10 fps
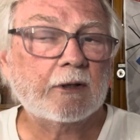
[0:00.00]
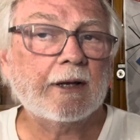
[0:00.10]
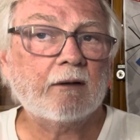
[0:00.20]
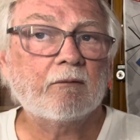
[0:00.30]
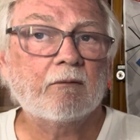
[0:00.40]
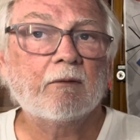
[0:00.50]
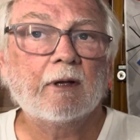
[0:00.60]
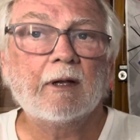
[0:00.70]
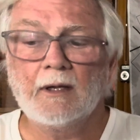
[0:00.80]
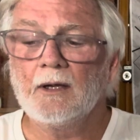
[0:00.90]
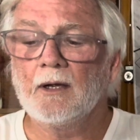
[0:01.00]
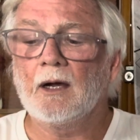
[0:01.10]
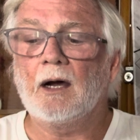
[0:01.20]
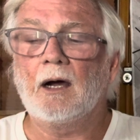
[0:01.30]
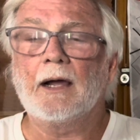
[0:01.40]
okay,
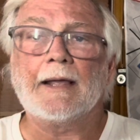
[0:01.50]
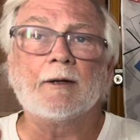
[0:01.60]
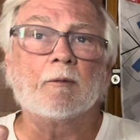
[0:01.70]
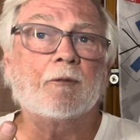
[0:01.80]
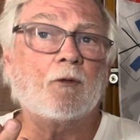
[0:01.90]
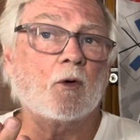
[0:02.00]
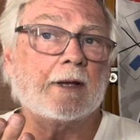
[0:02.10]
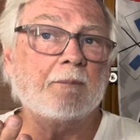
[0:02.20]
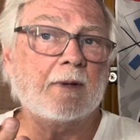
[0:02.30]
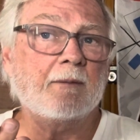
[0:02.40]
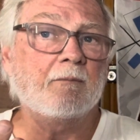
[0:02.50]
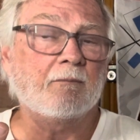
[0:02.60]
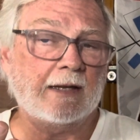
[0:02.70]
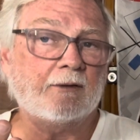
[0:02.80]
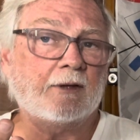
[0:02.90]
and number 4, can be
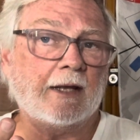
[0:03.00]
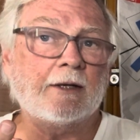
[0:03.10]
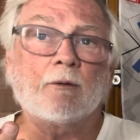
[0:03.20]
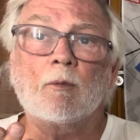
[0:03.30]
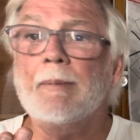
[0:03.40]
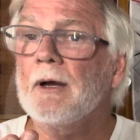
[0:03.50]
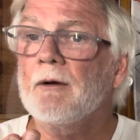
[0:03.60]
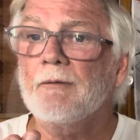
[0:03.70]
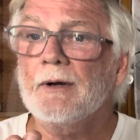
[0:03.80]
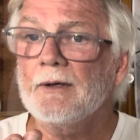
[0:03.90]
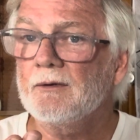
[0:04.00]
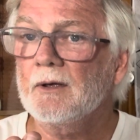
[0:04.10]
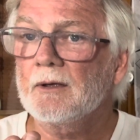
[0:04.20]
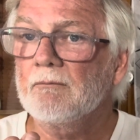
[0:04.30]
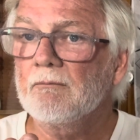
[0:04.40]
maintained and repaired very easily.